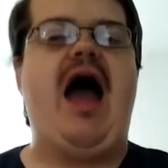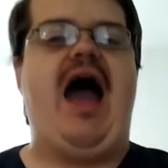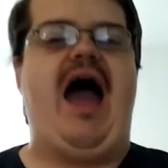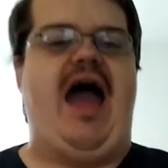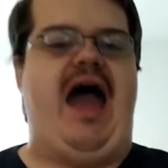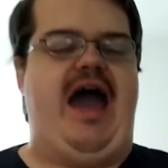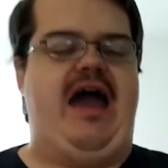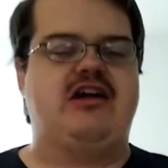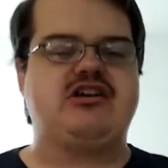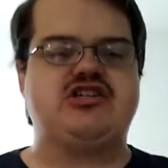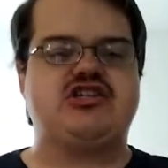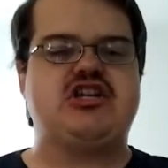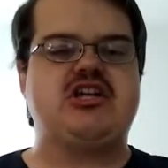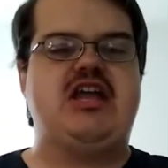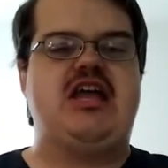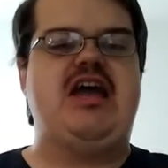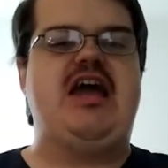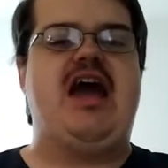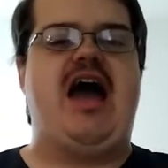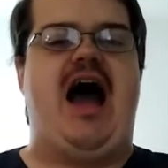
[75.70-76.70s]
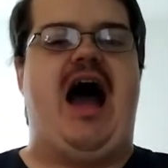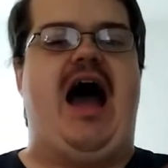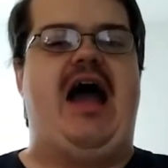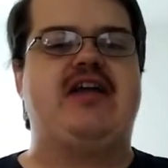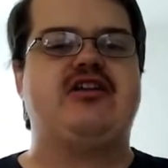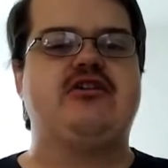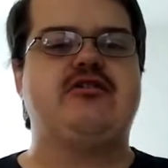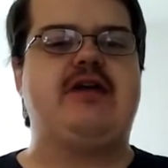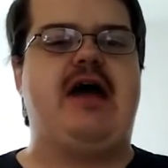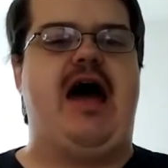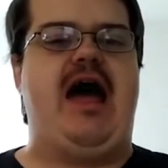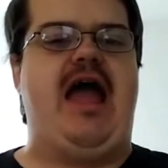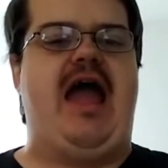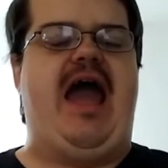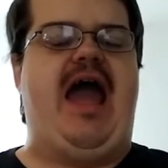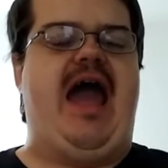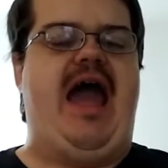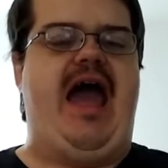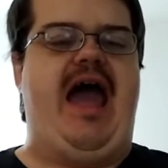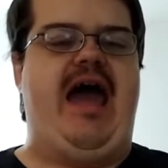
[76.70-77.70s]
Actually, I do not
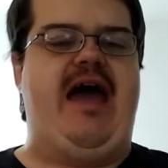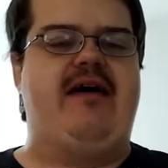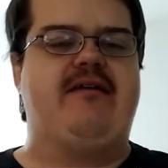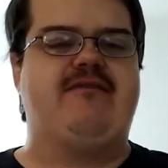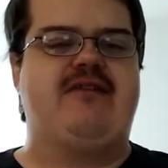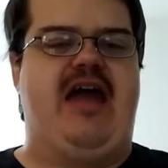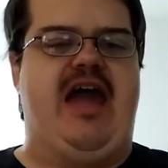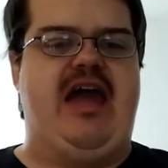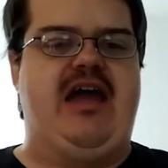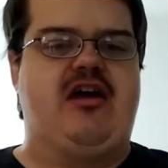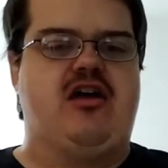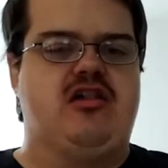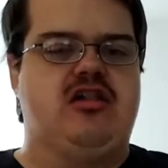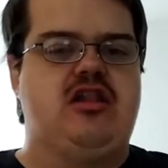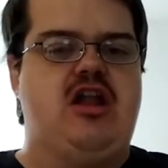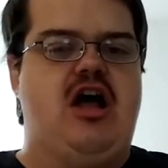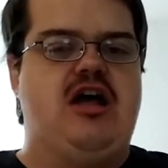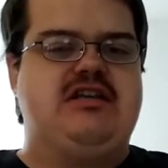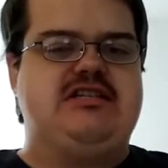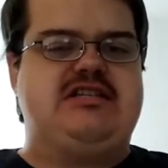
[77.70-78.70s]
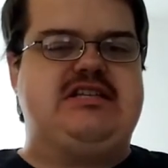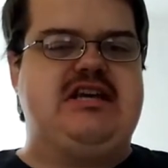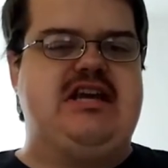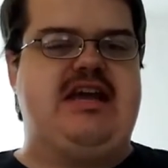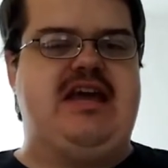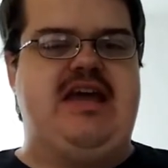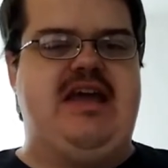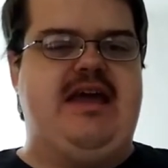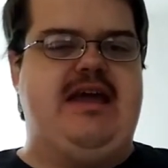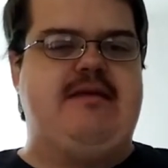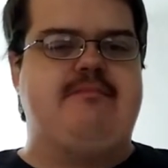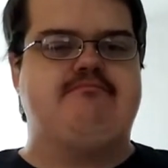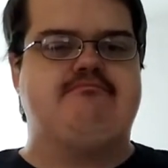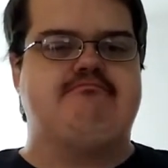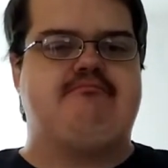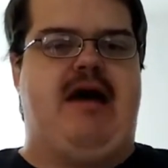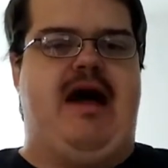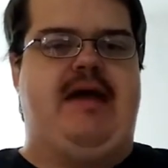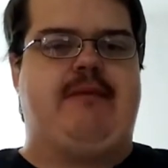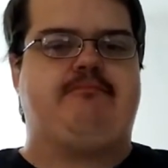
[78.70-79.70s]
have a closet in
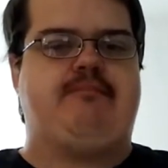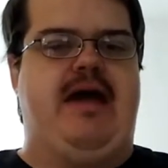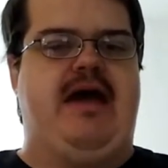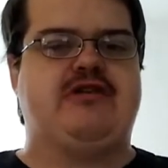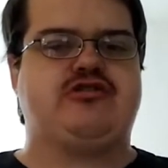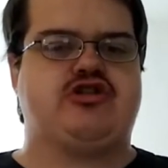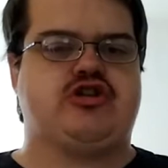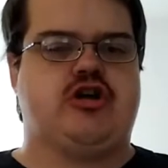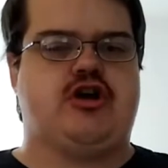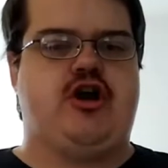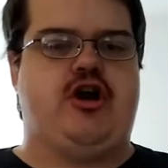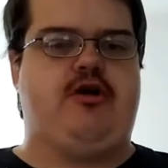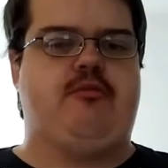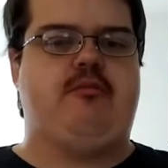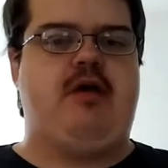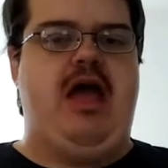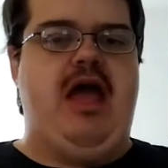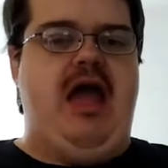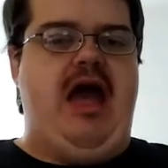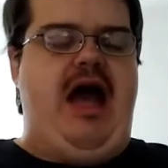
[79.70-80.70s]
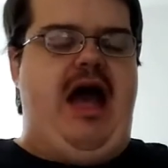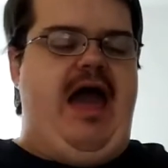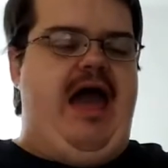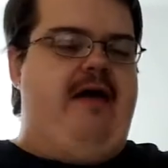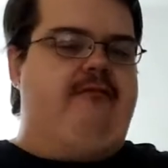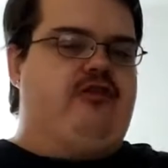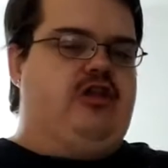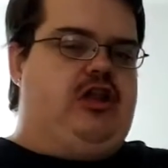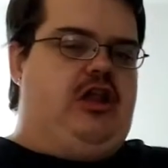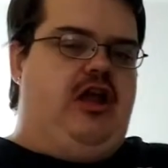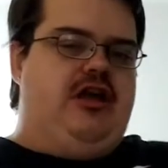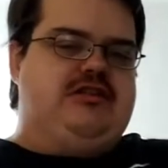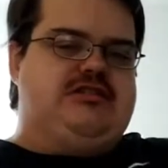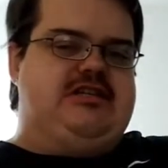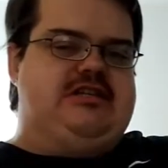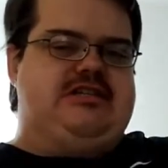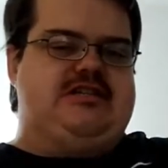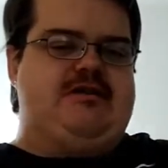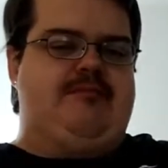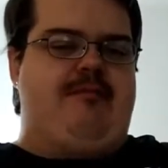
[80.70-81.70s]
my bedroom. I have
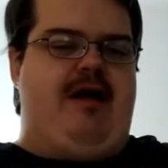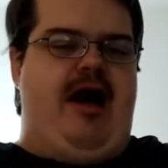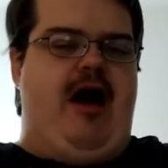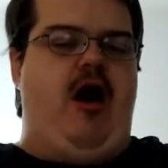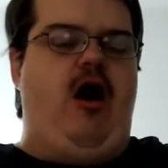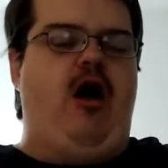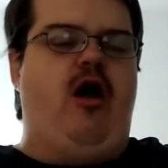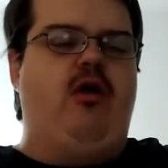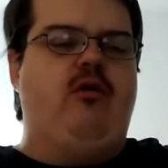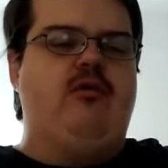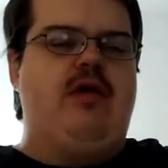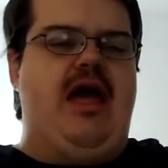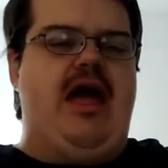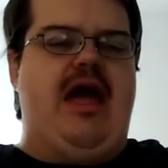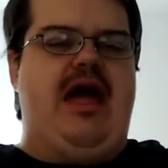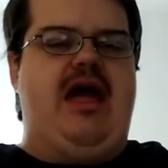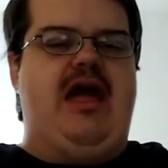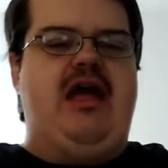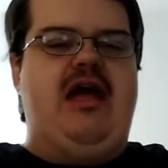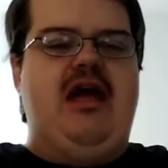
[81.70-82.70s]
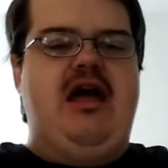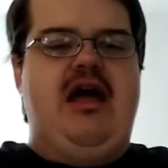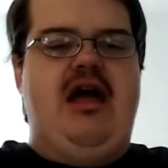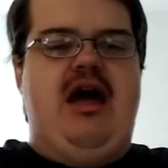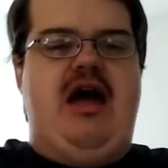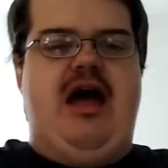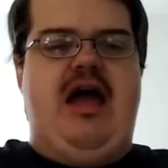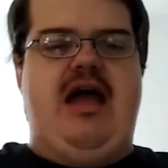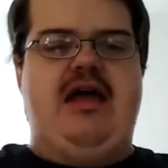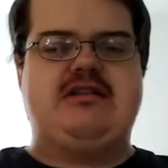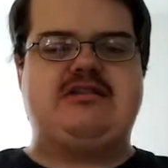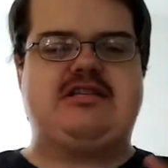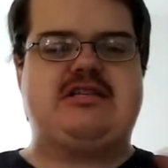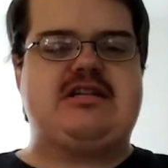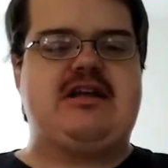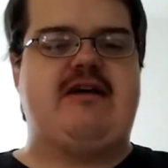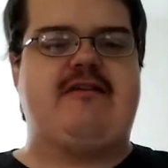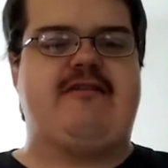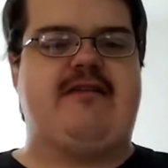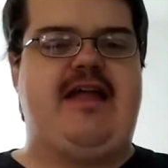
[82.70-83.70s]
closets in my hallway and
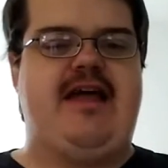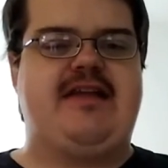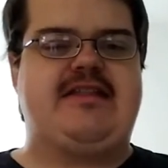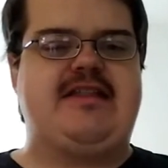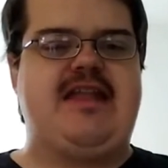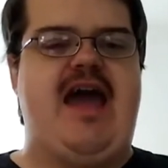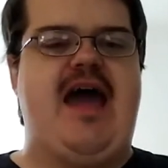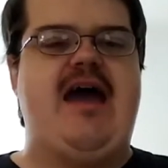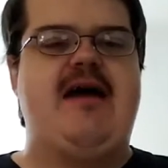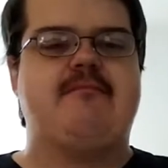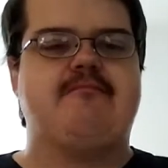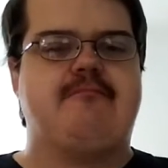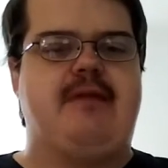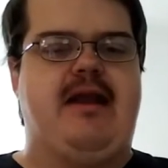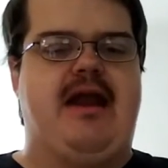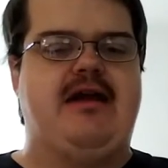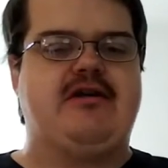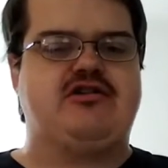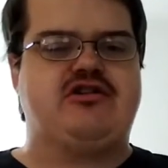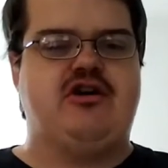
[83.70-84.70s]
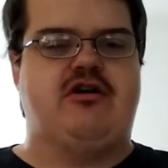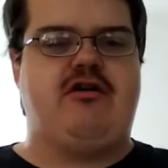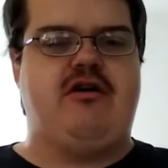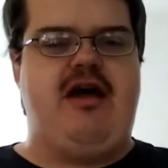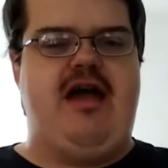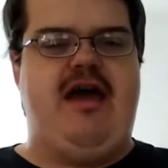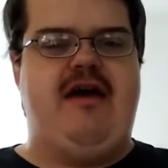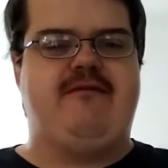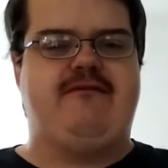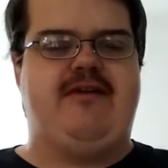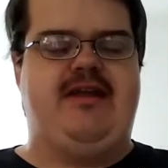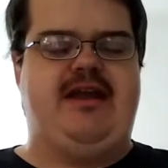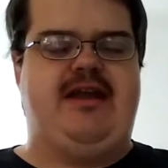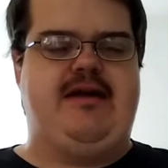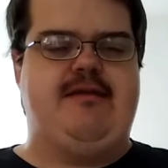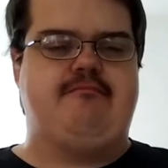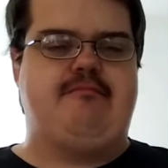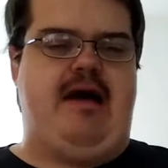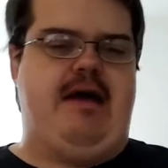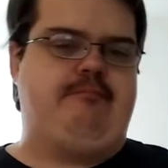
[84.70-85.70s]
stuff like that, but I don't have any
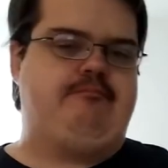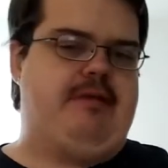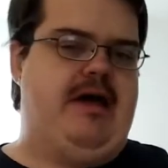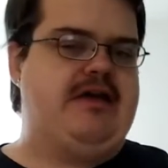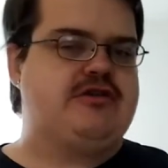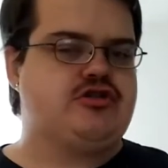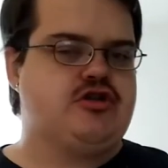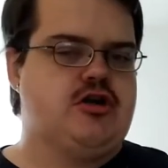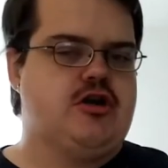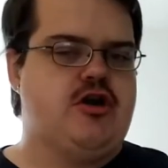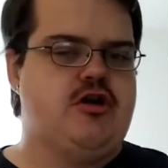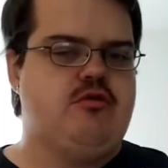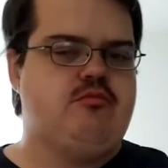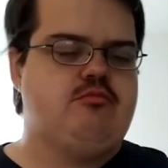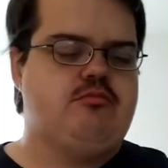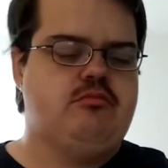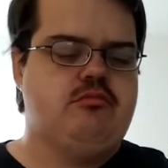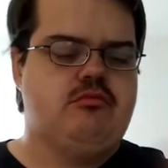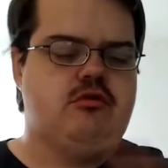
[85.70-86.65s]
in my bedroom.